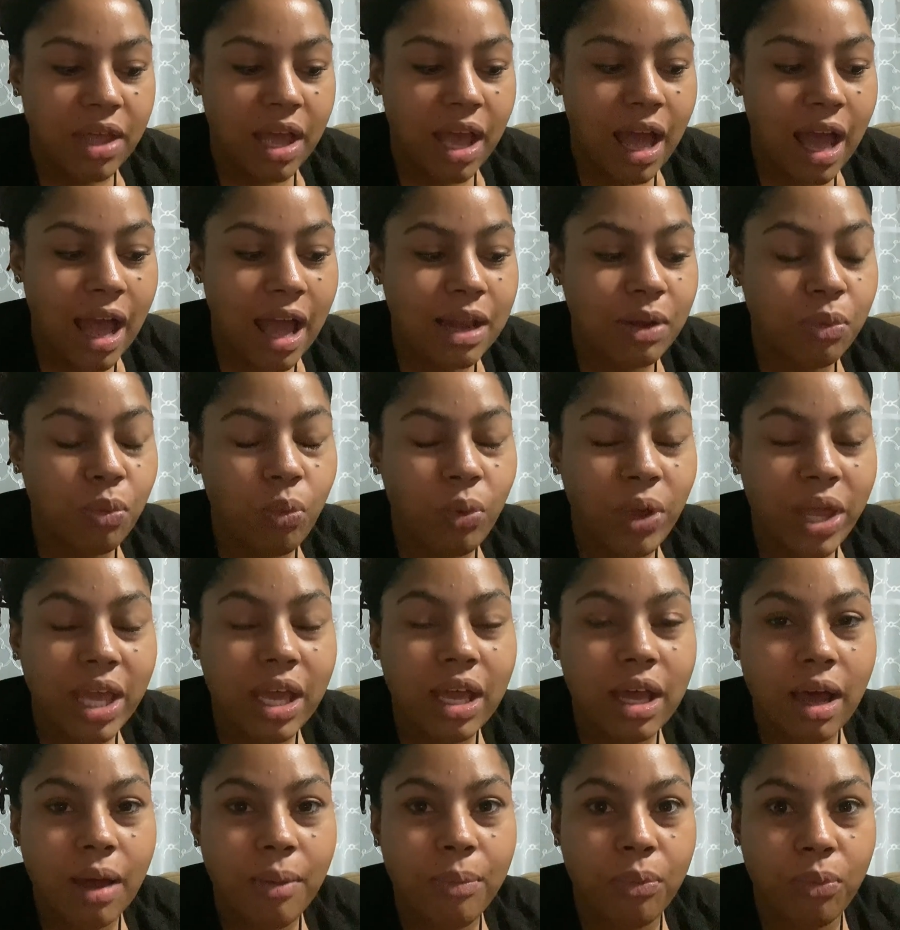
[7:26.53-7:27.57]
I'd wake
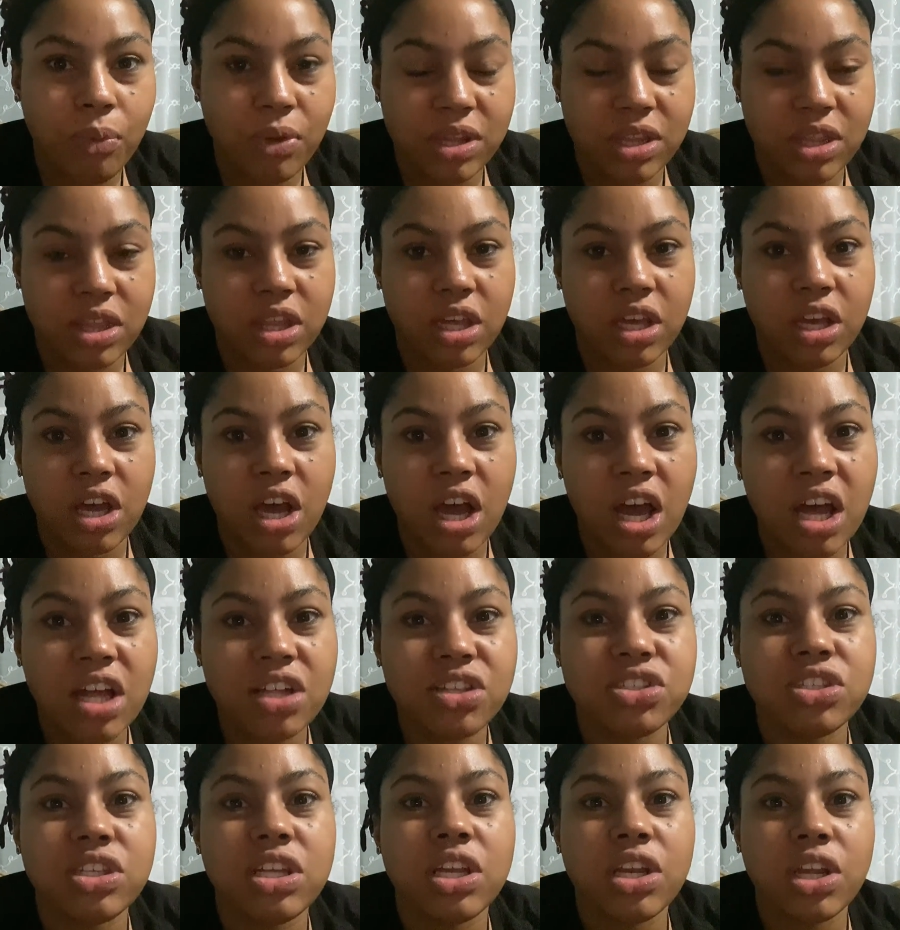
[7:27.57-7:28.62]
up with a
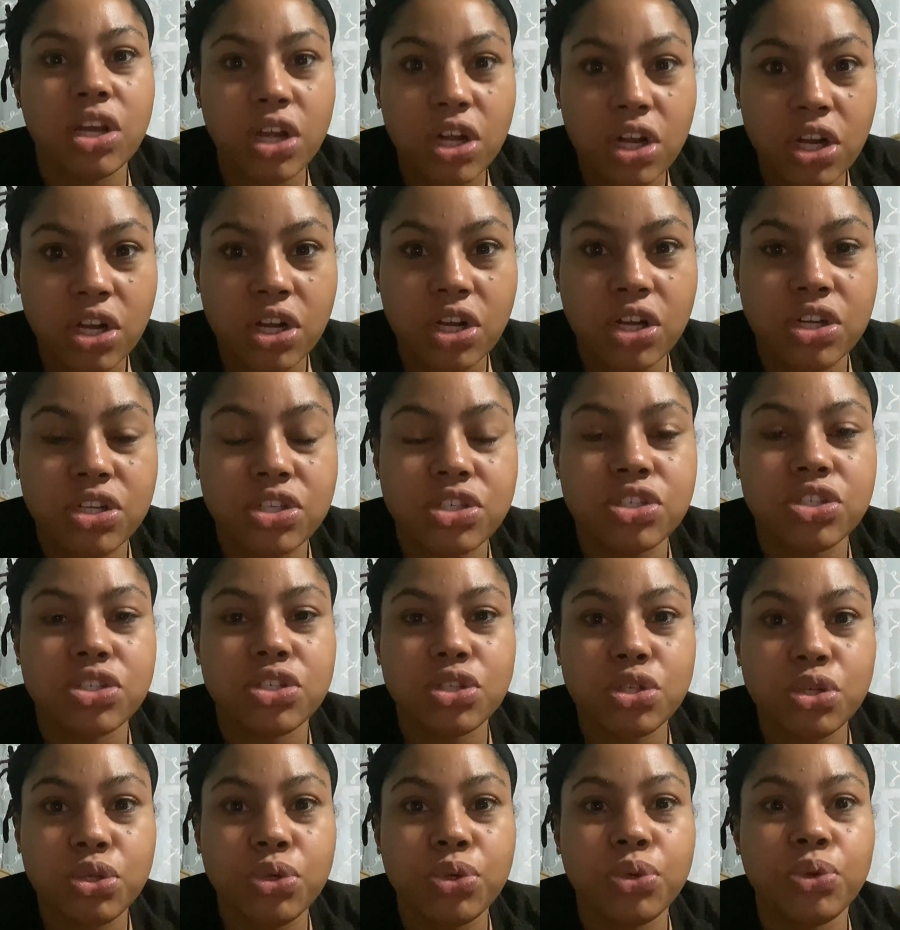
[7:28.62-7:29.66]
constant urge
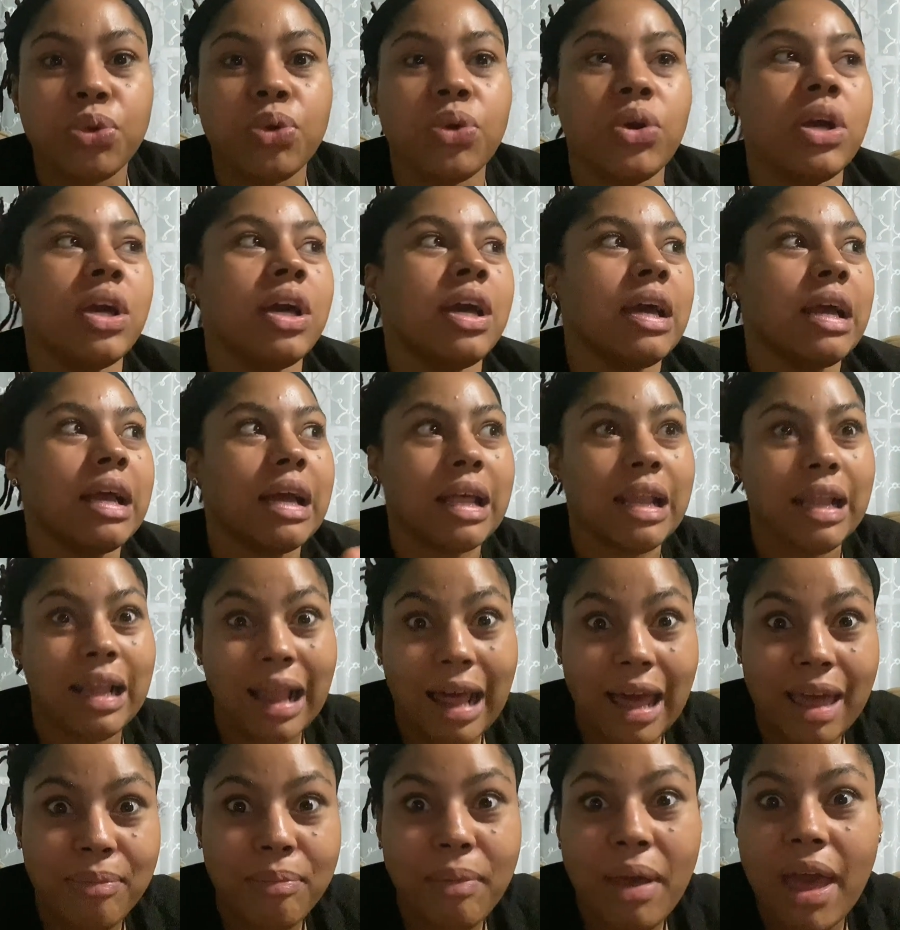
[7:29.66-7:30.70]
to
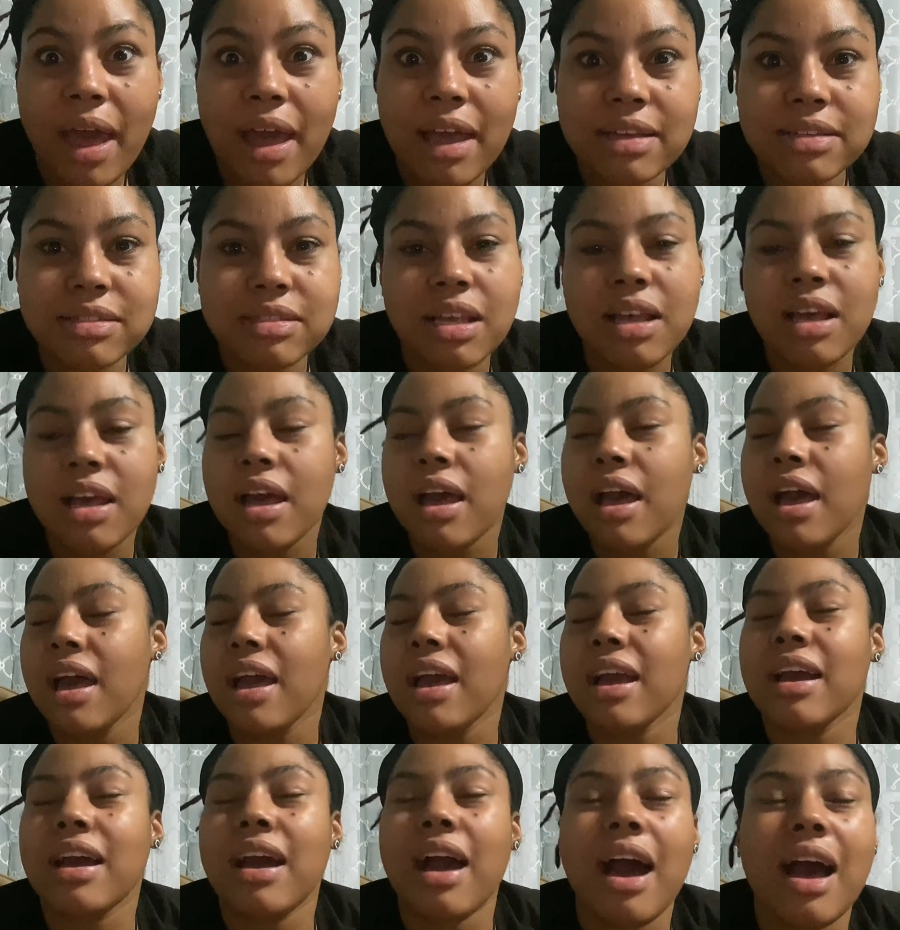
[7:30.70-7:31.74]
climax,
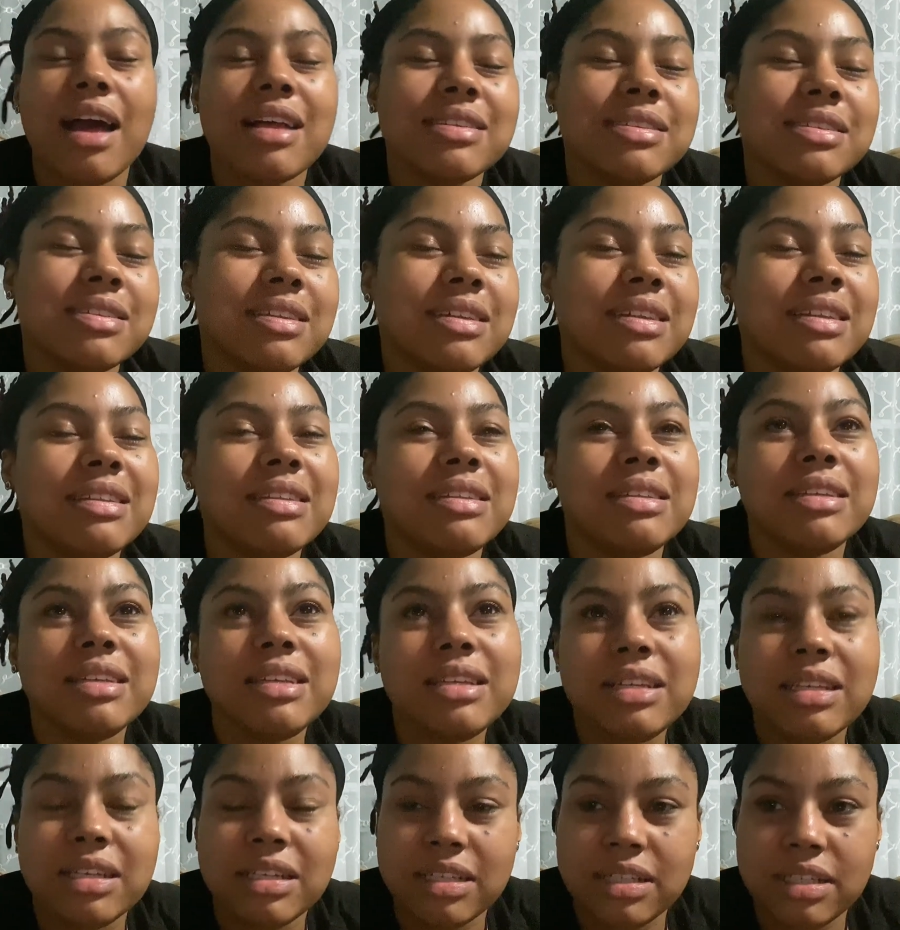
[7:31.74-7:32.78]
constant
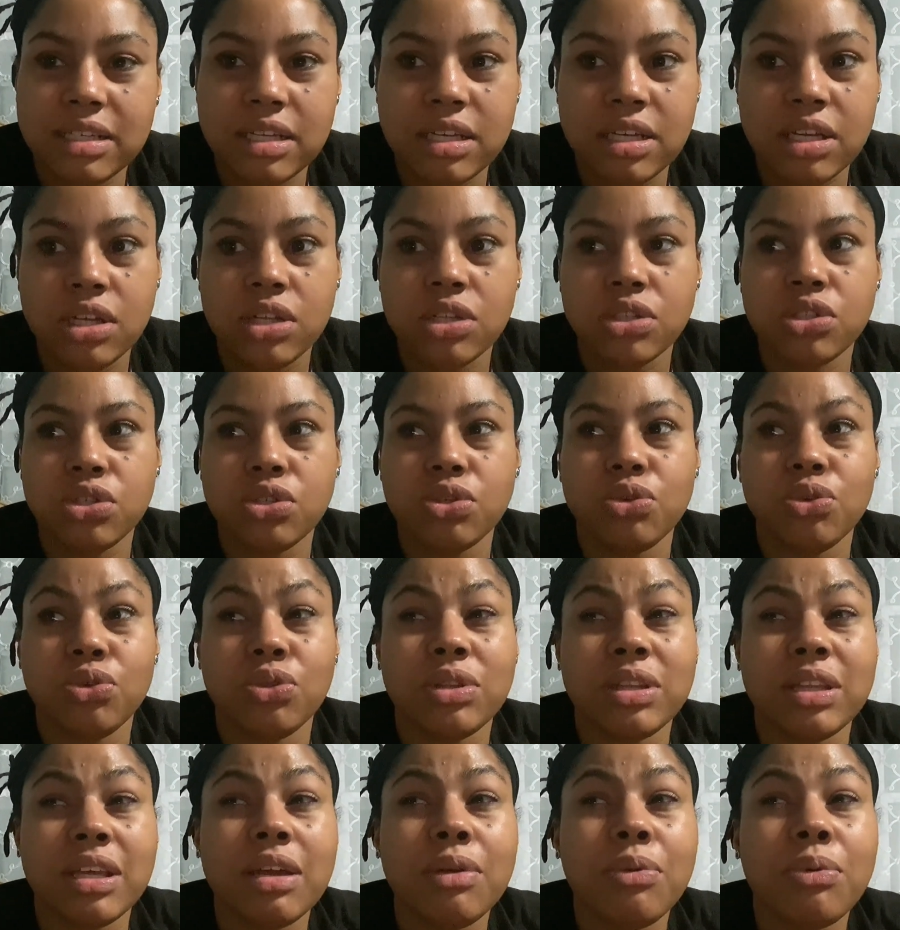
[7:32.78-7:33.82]
need to.
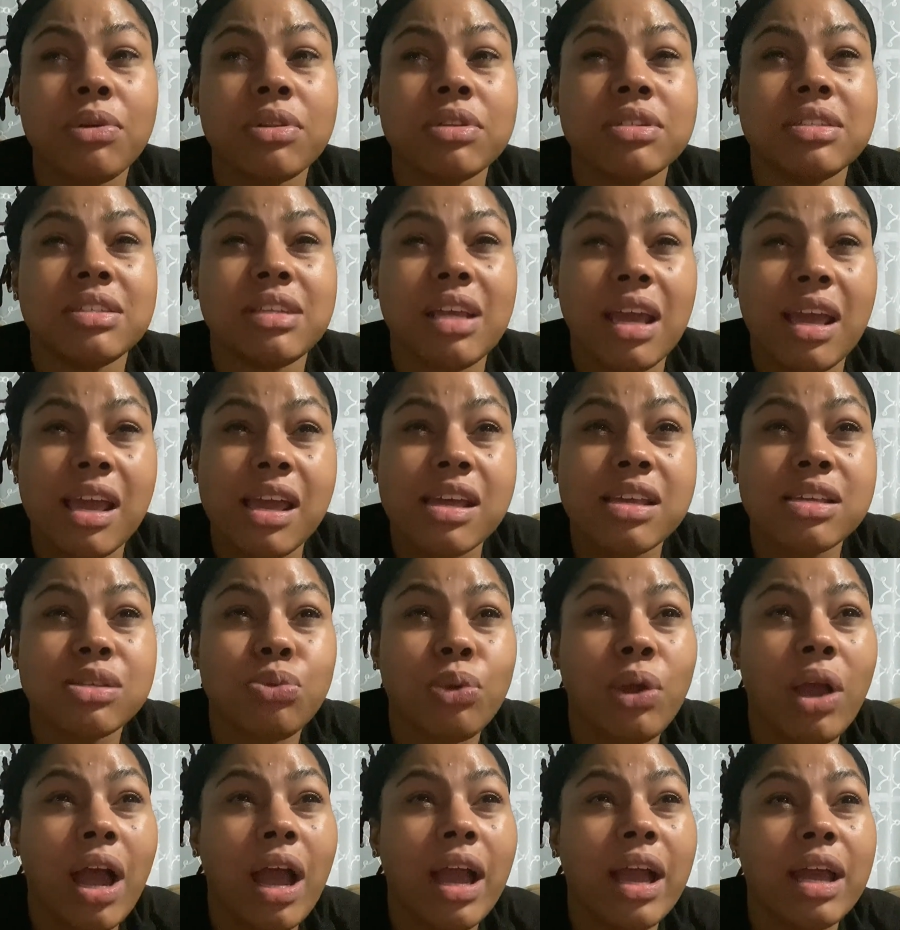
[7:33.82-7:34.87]
There was days
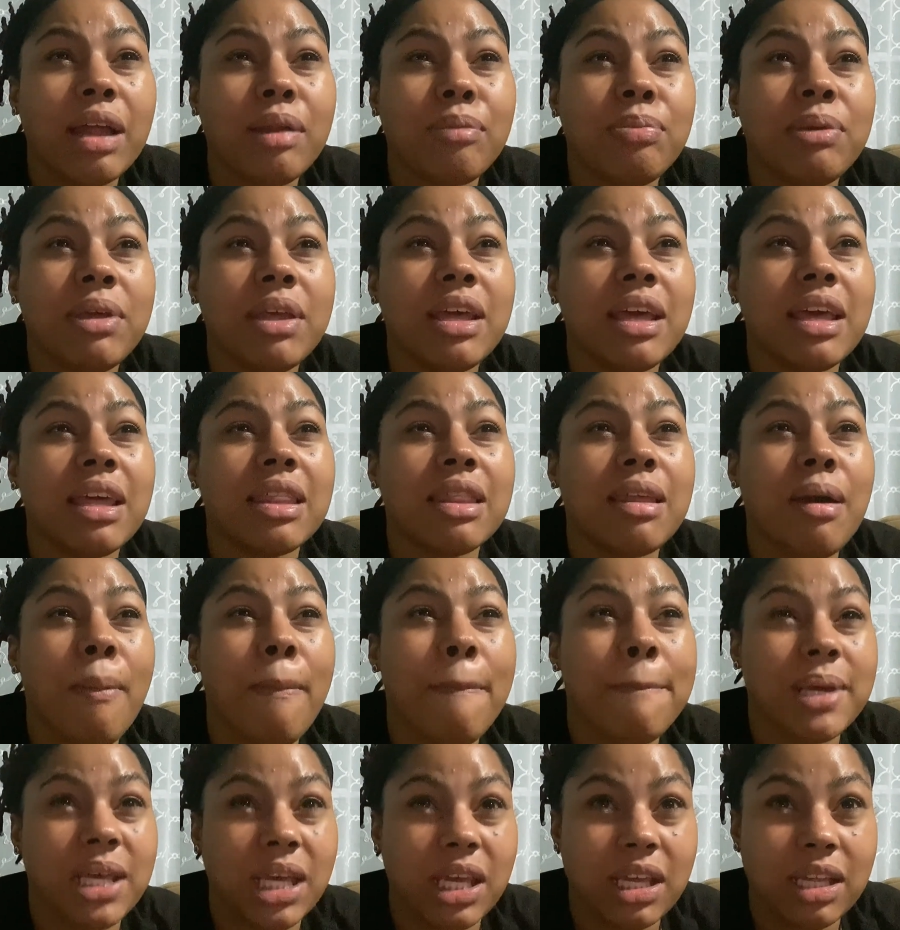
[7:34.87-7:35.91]
where I could be in the
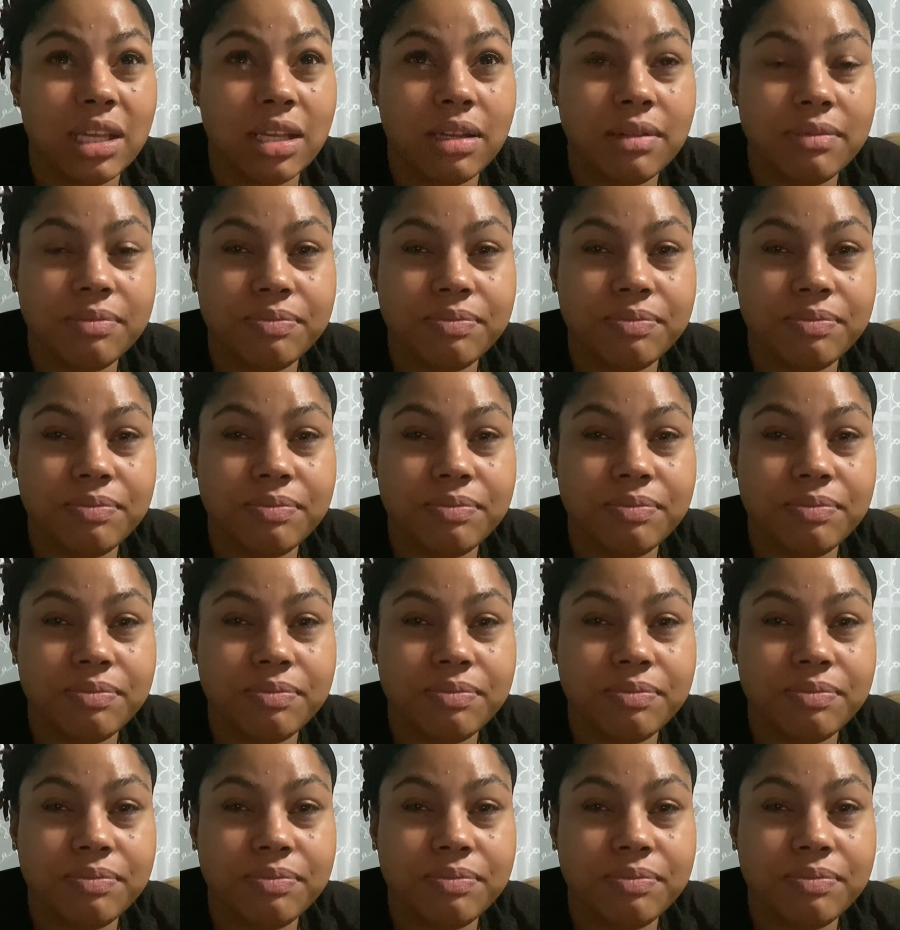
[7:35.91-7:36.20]
bed